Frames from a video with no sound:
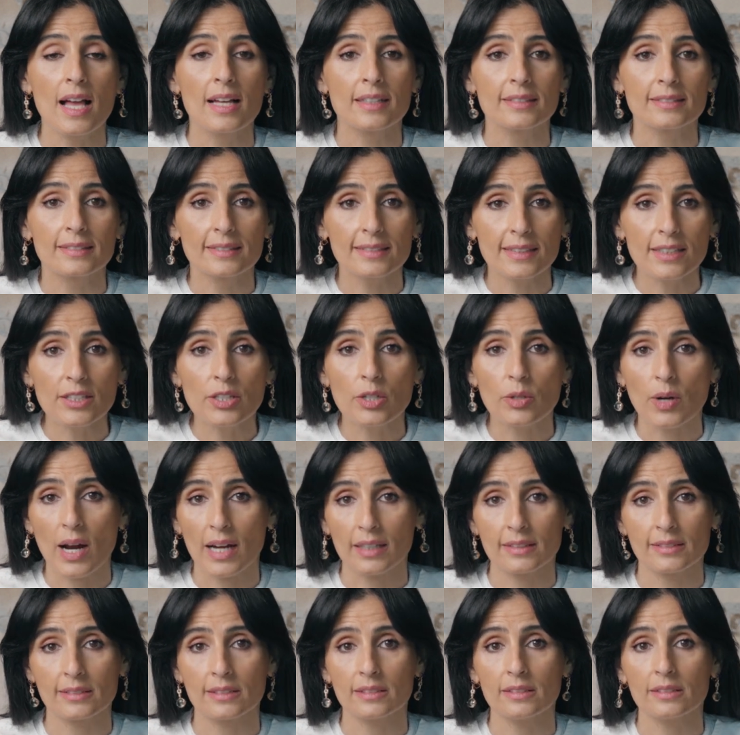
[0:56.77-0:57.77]

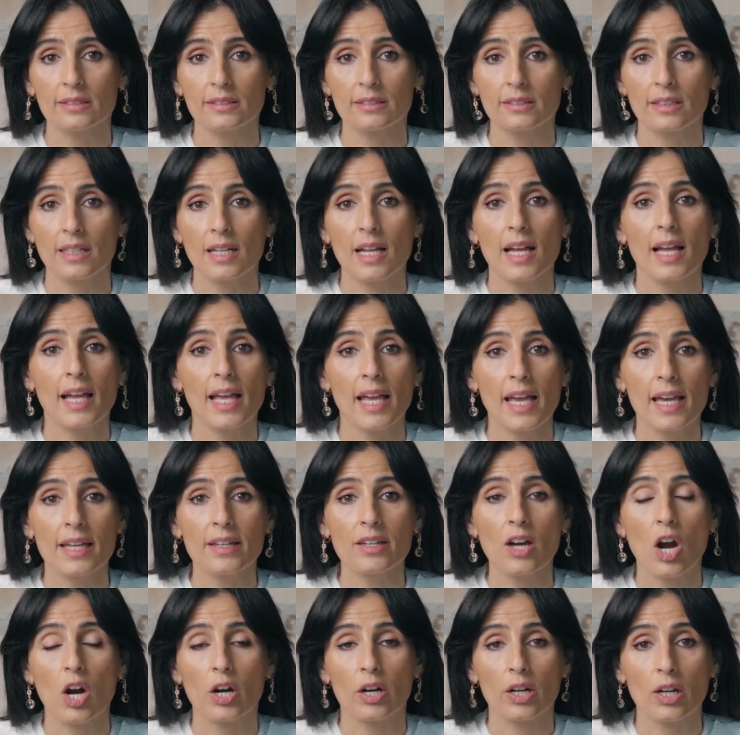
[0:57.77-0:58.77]
seagrasses
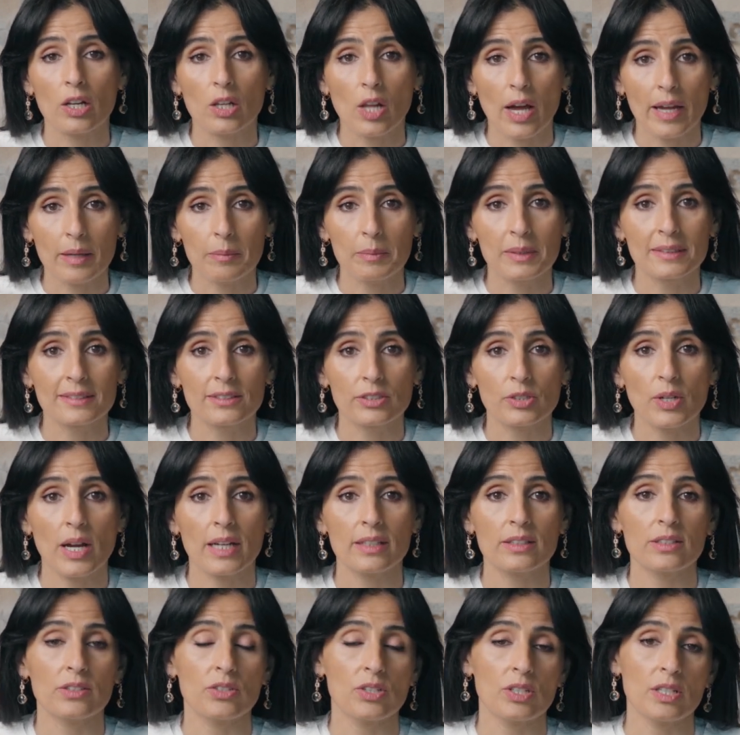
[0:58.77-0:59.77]
in our climate
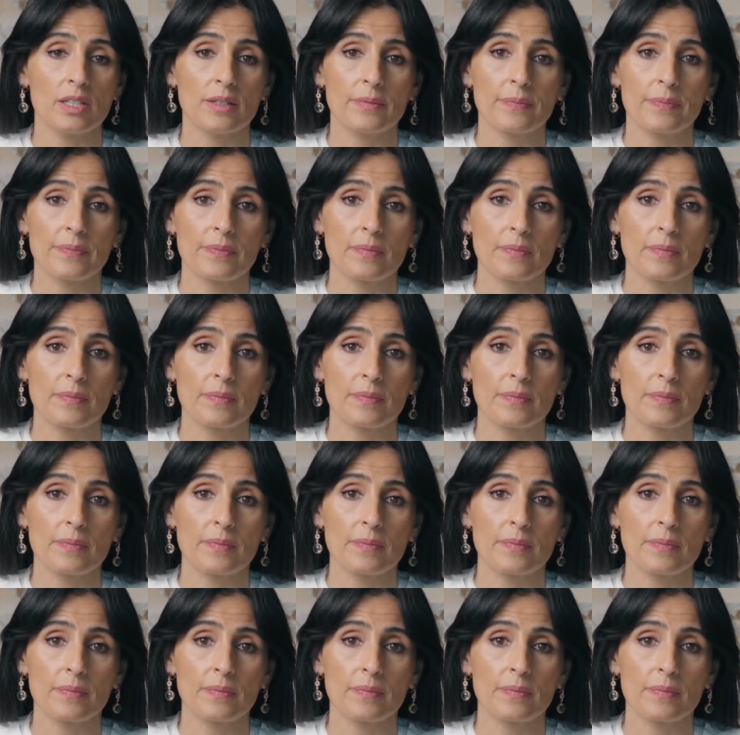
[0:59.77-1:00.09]
strategy.